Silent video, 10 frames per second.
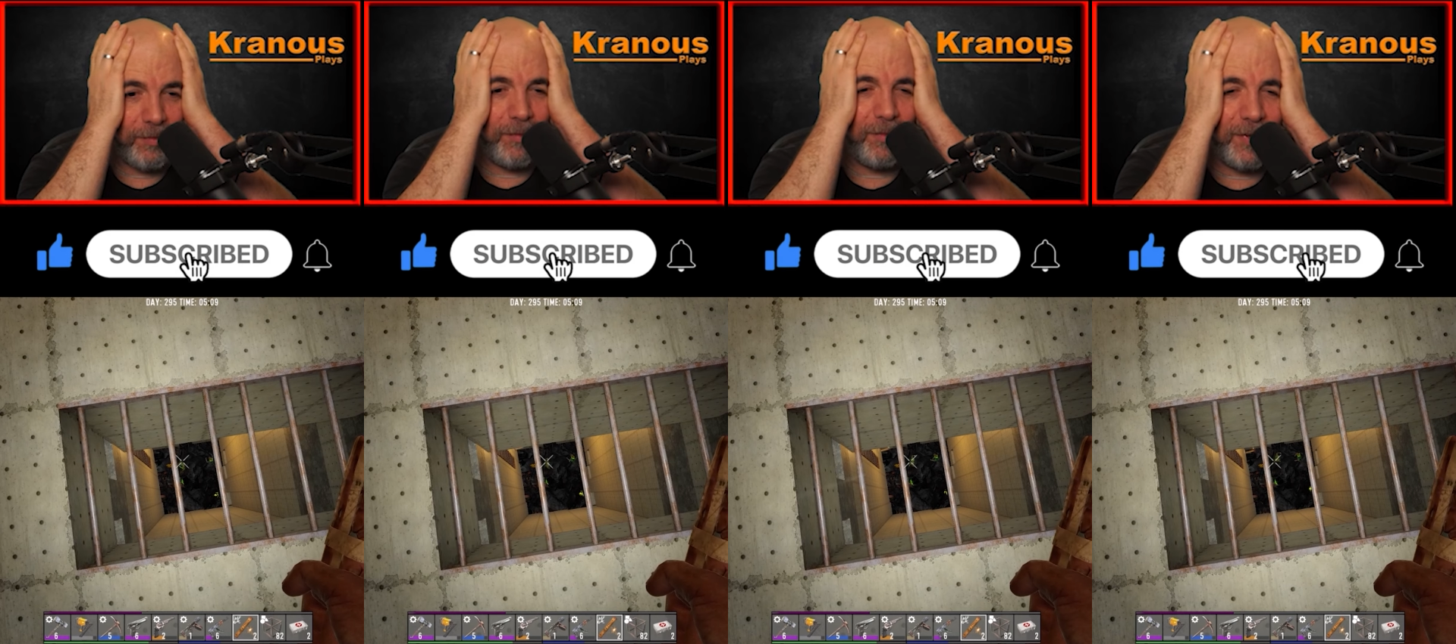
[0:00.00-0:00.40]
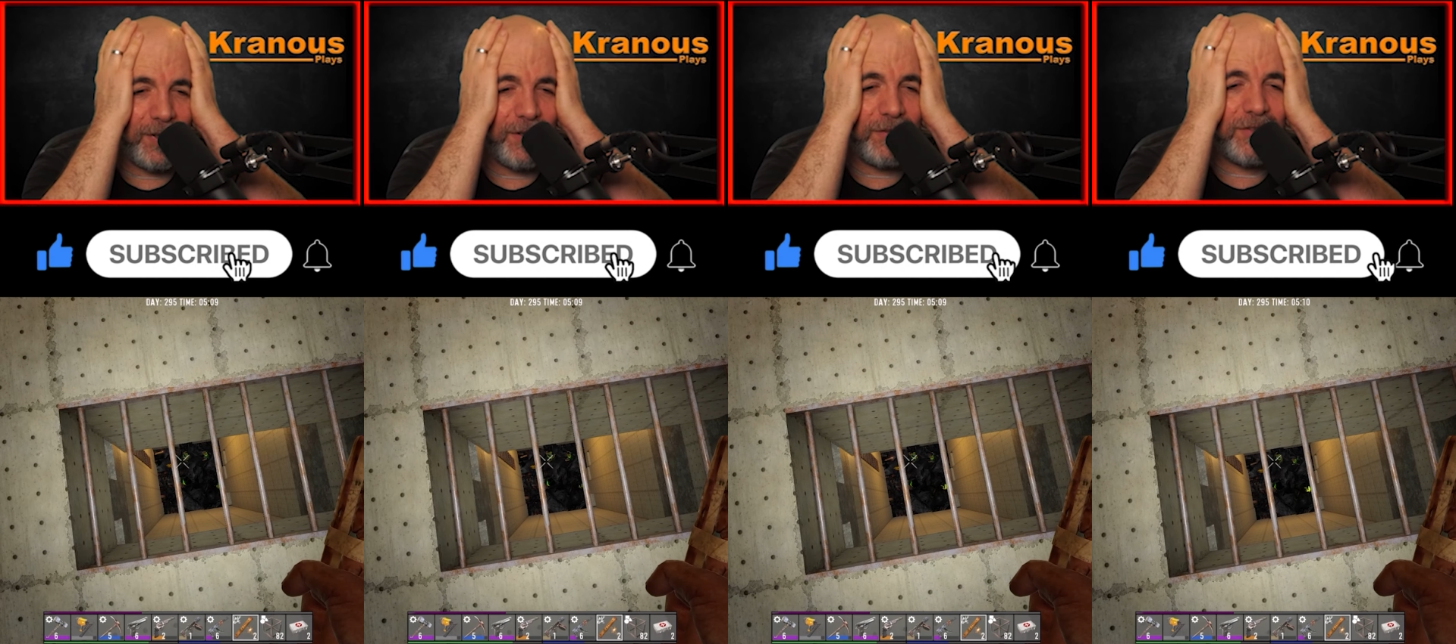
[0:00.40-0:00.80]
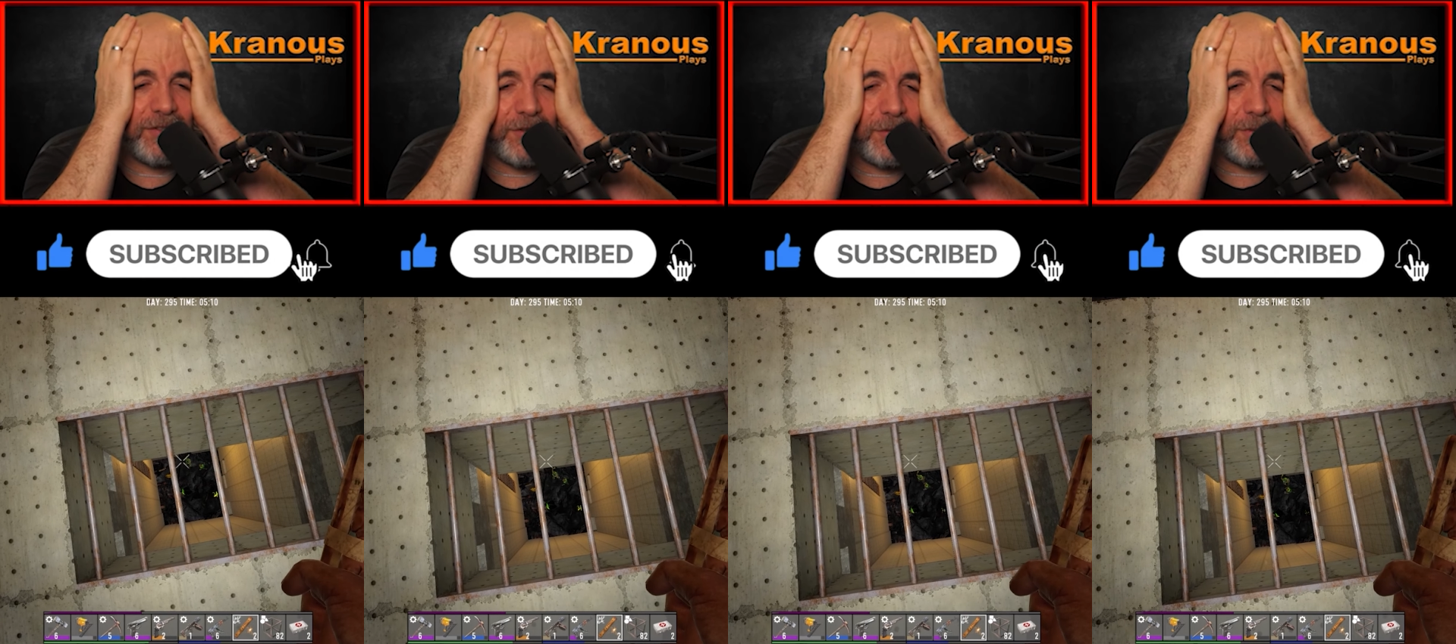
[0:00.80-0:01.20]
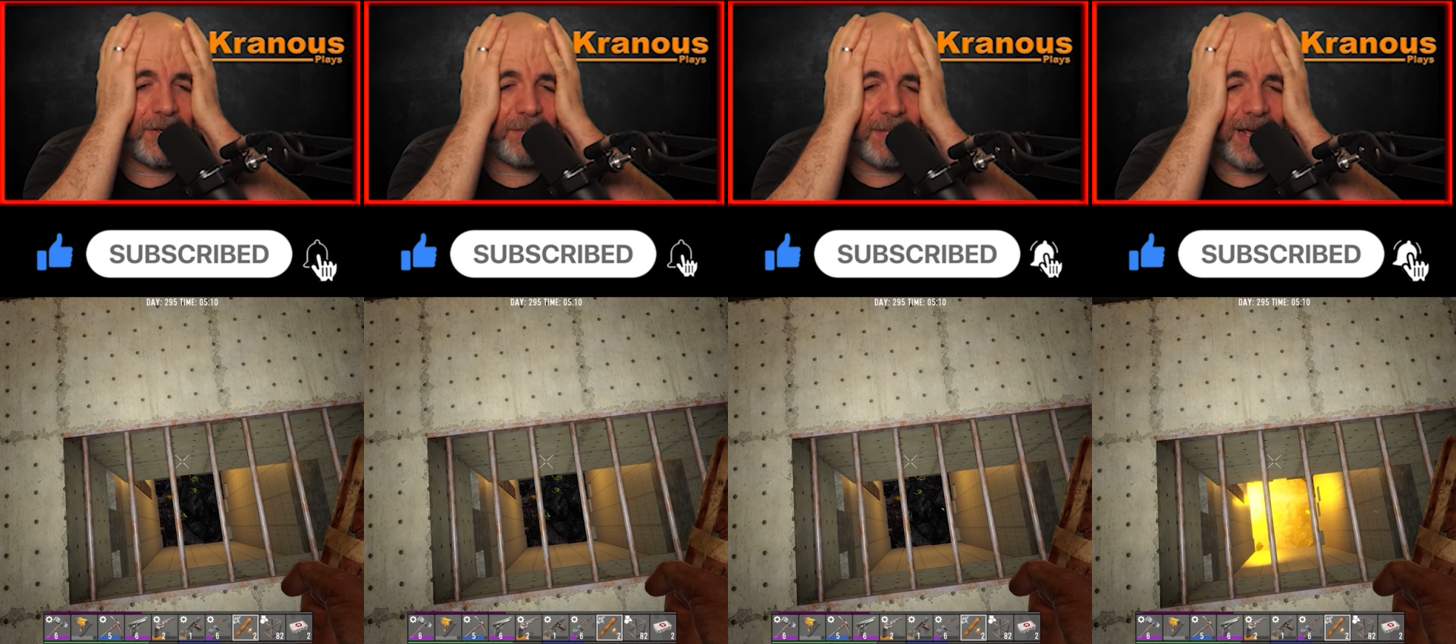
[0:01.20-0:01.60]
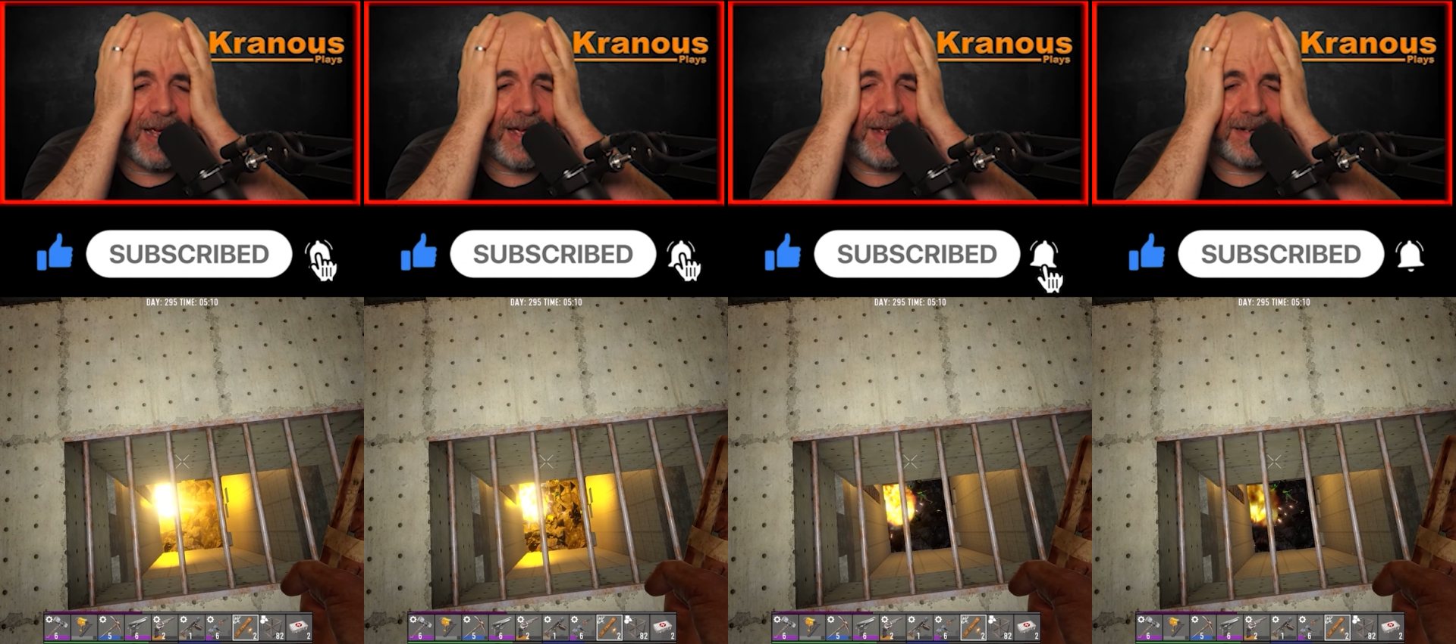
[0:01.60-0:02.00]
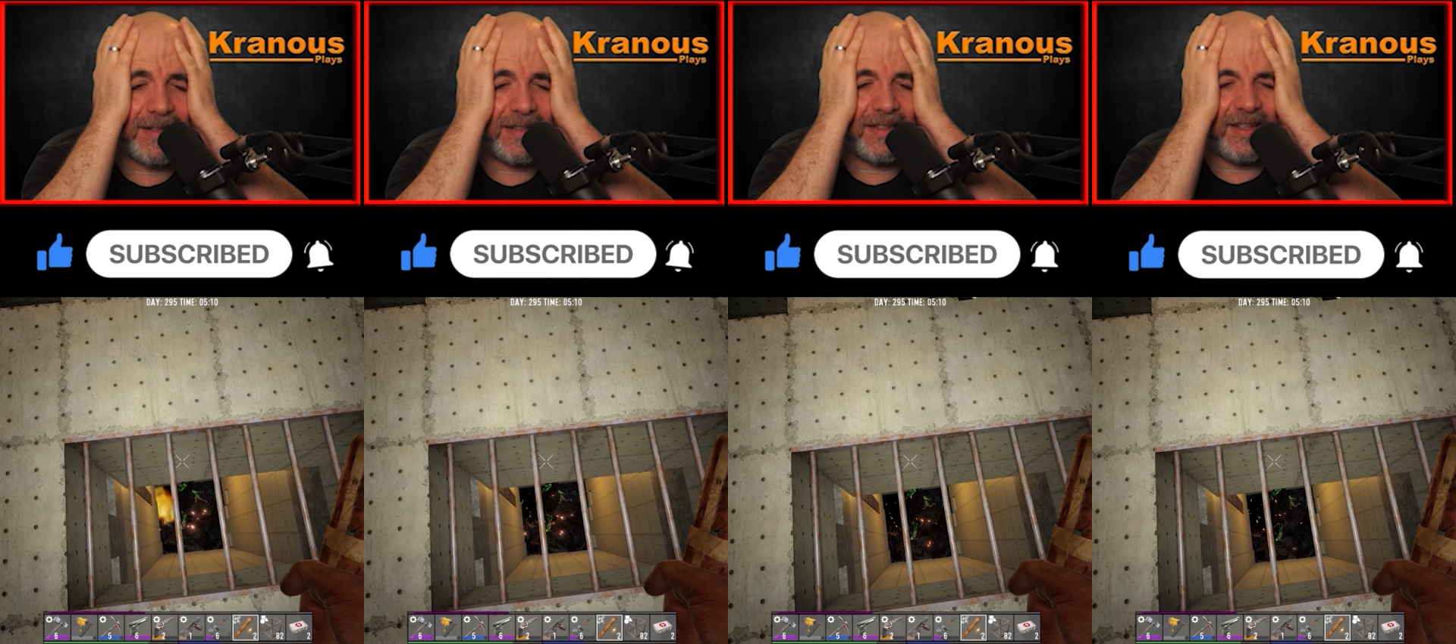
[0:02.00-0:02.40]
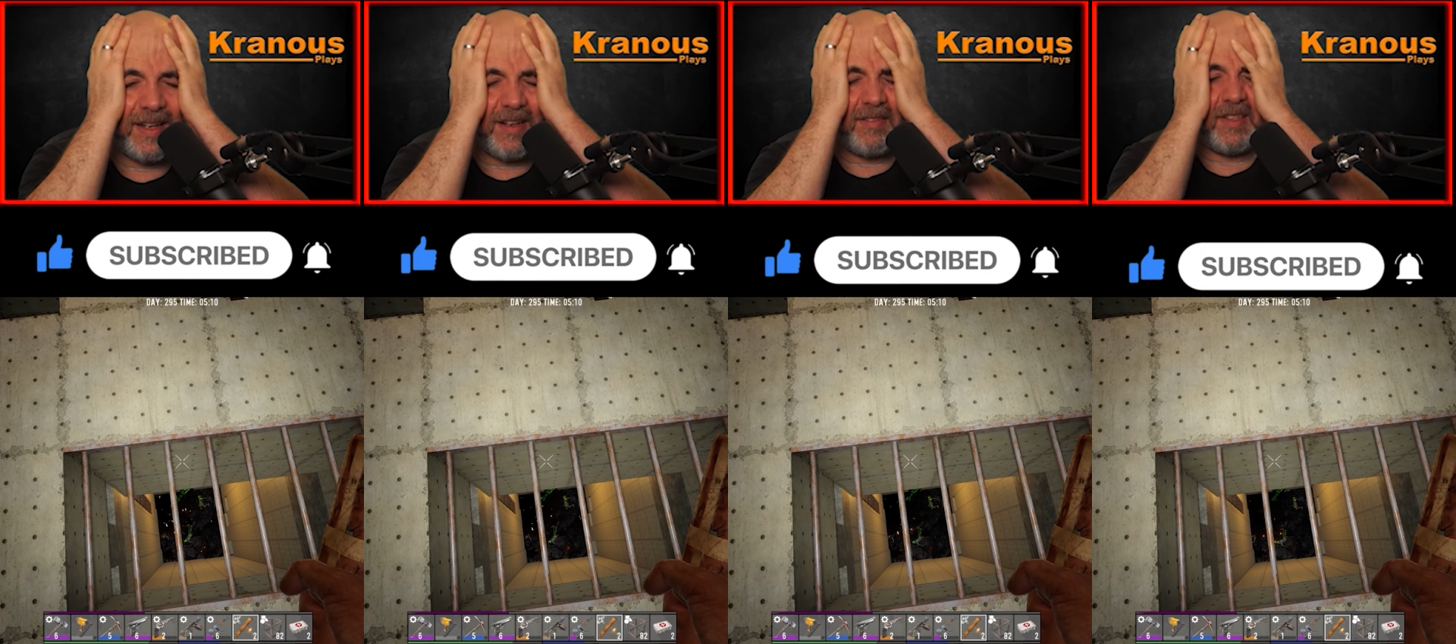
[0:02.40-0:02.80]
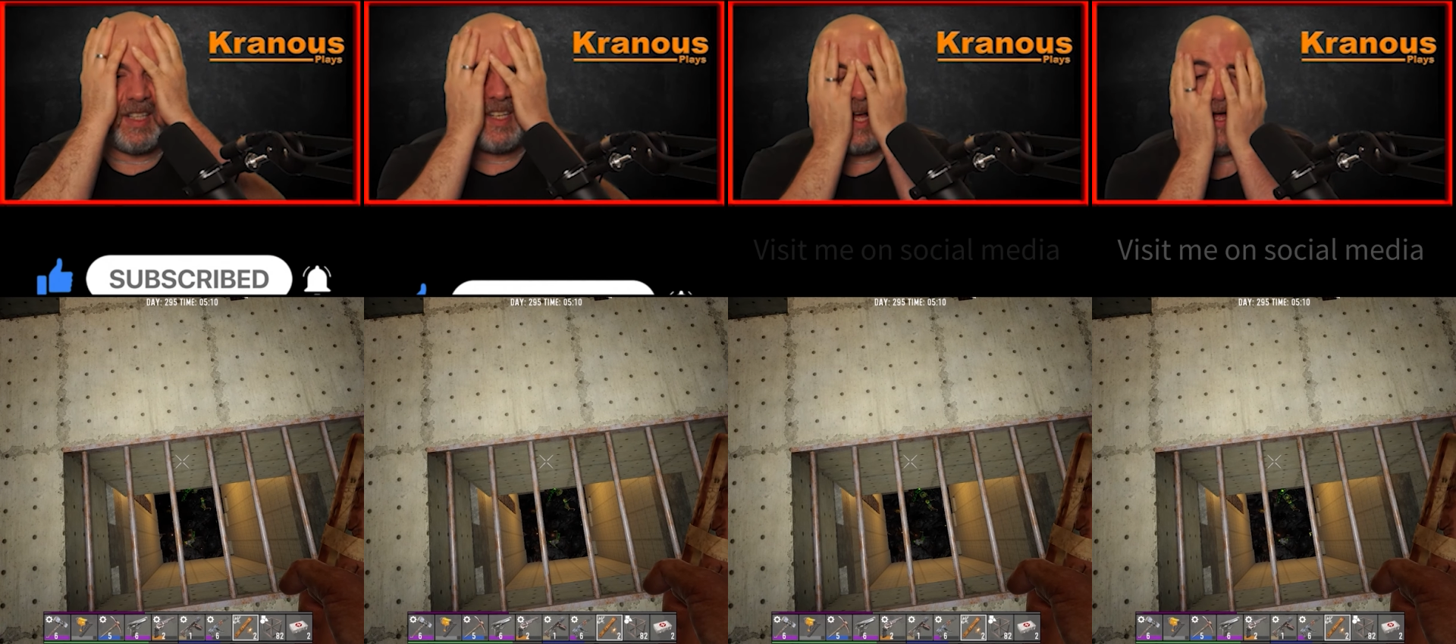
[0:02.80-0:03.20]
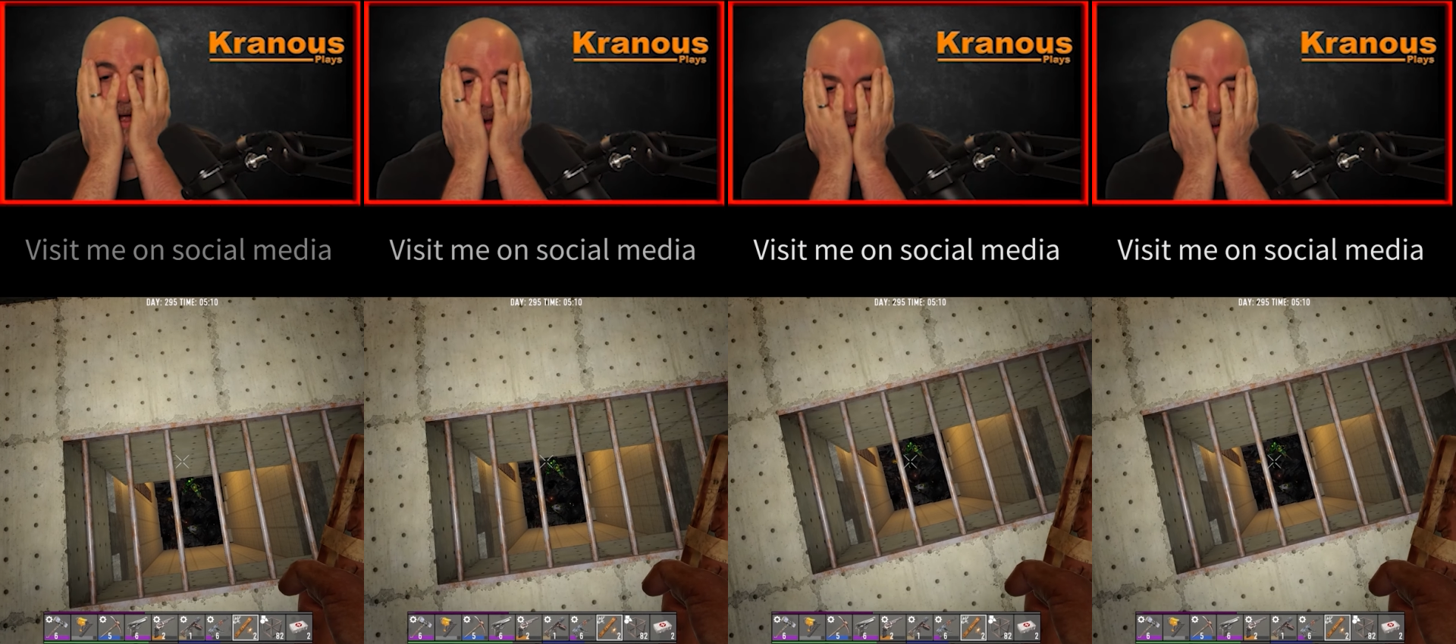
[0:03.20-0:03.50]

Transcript: What are you doing, man? Oh my god.